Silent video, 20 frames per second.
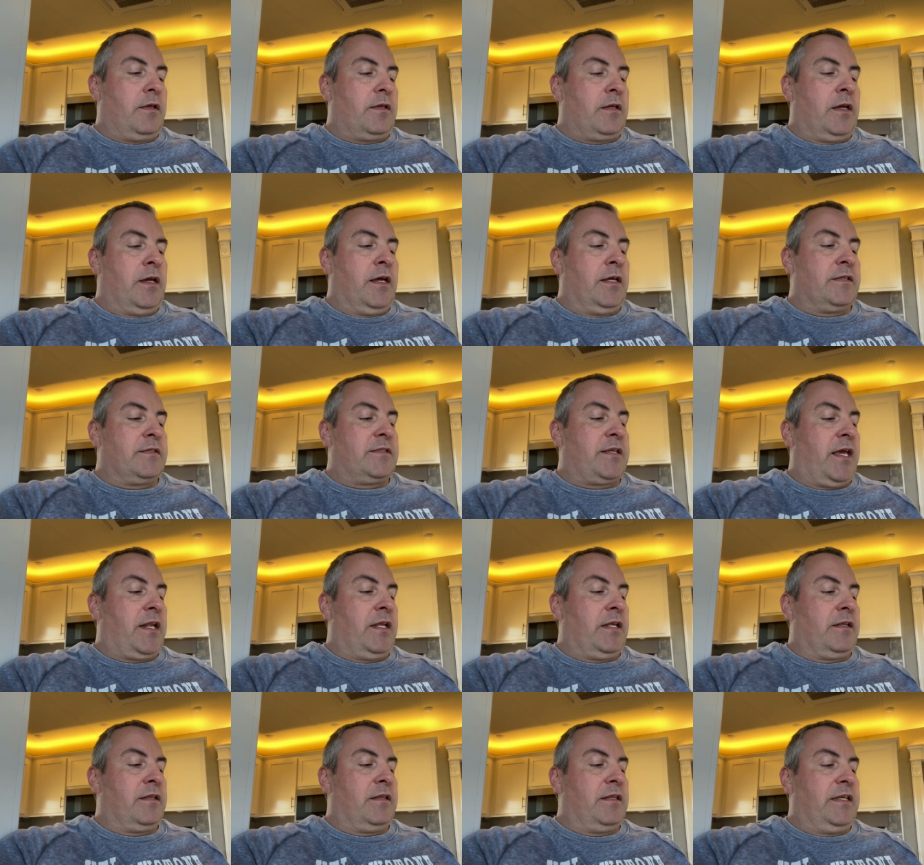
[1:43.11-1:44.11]
uh,
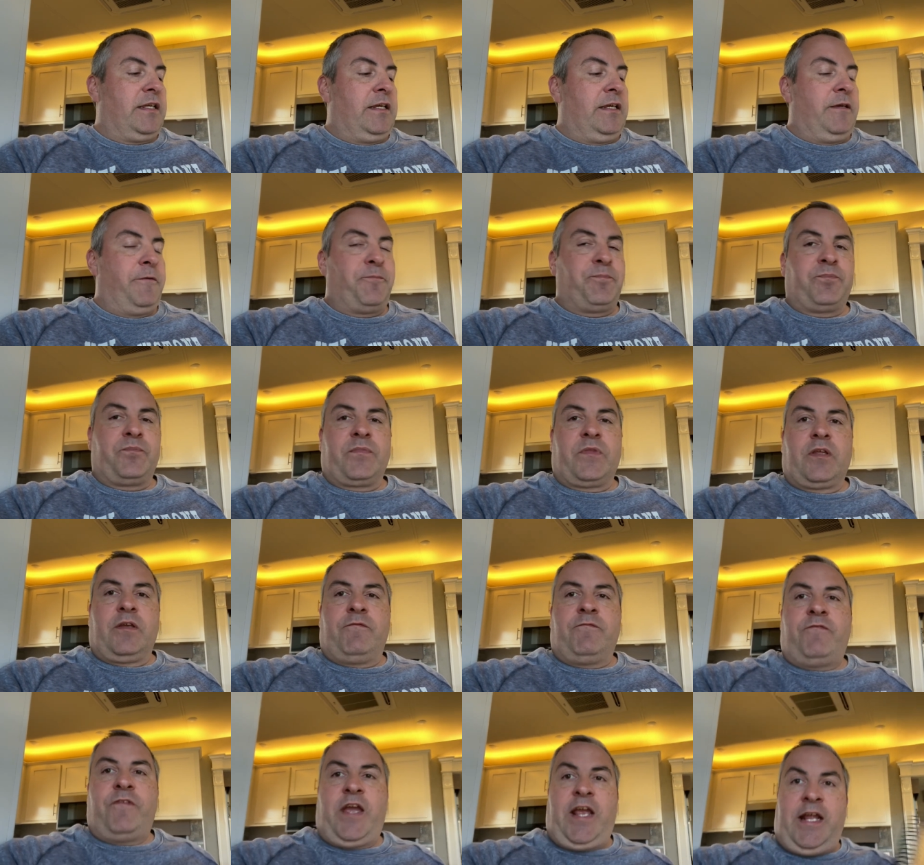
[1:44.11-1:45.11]
setting the
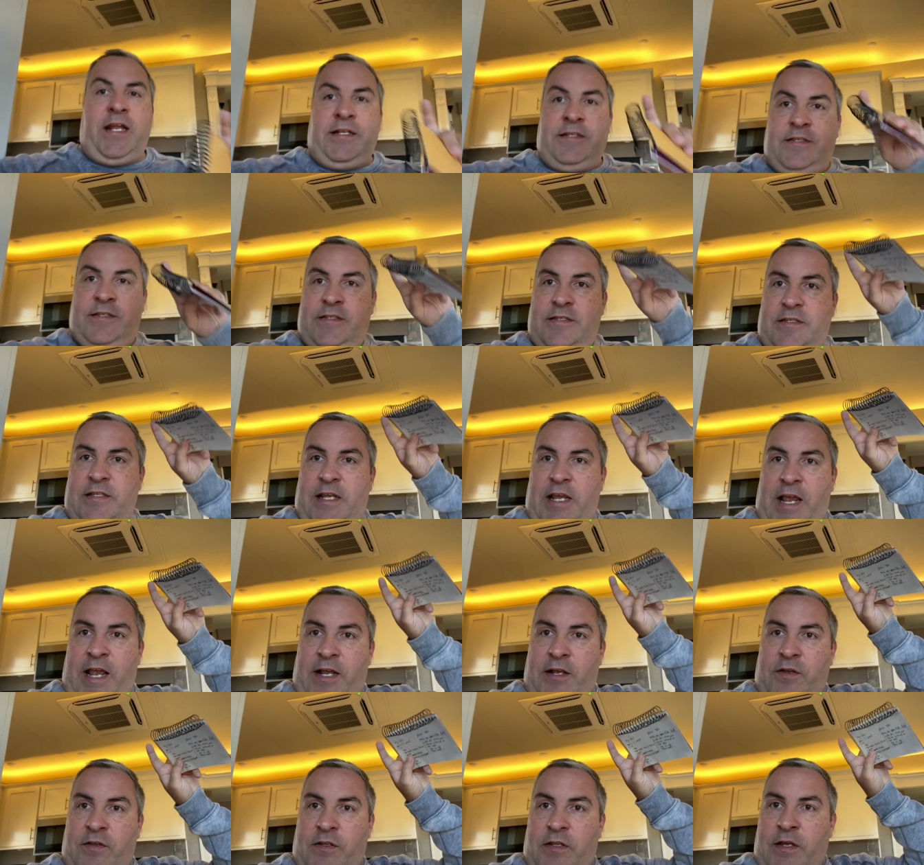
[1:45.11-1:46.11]
vanes, the
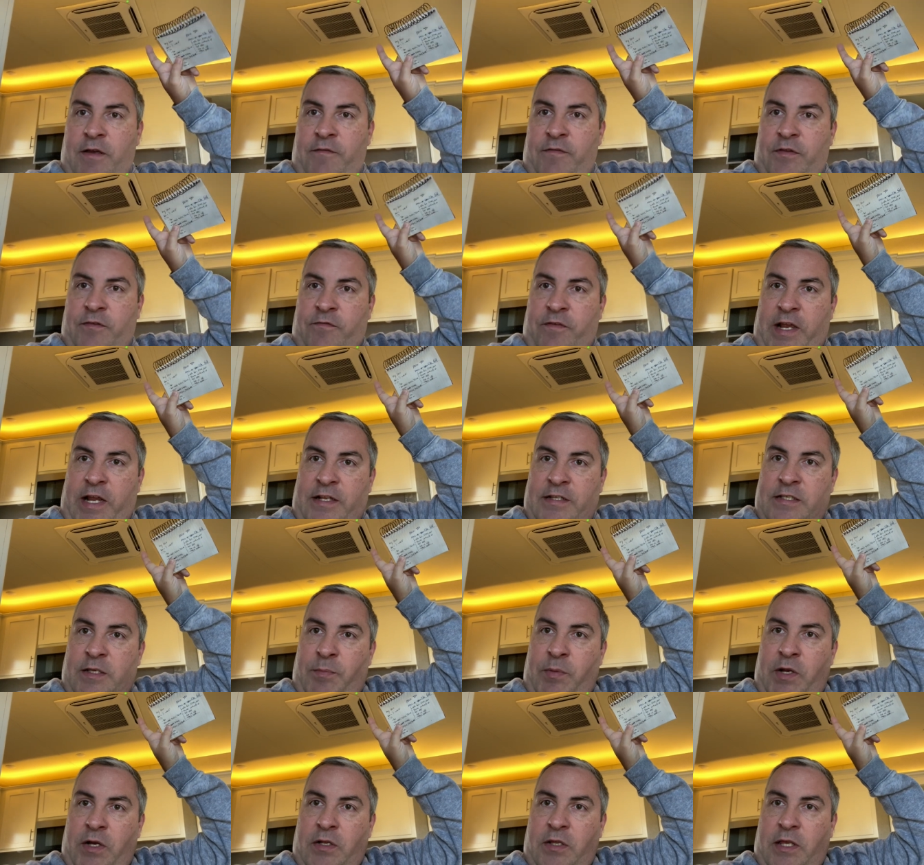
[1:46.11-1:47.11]
angle of the vanes
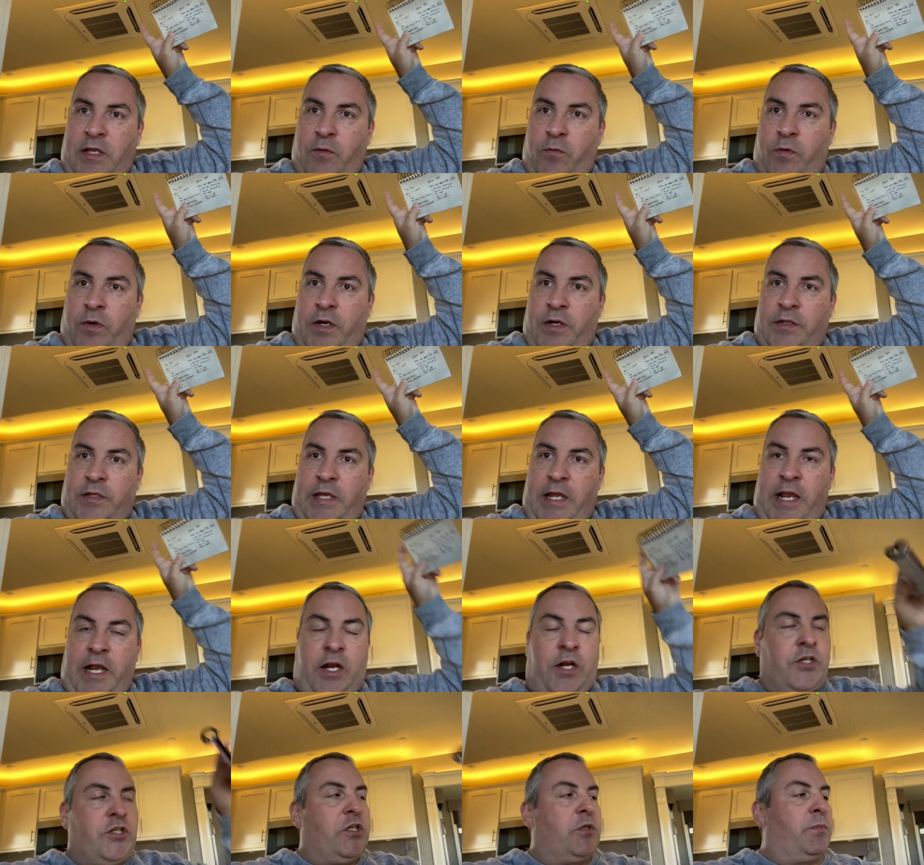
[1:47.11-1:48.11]
up here, like where the
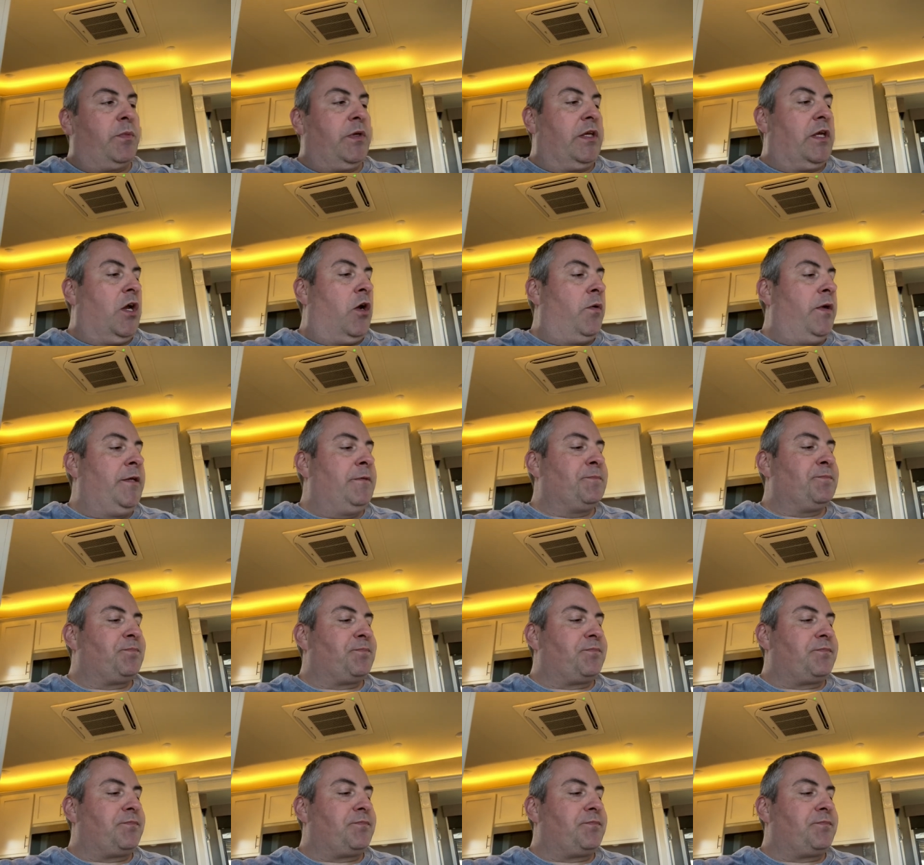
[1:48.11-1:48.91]
air should be going.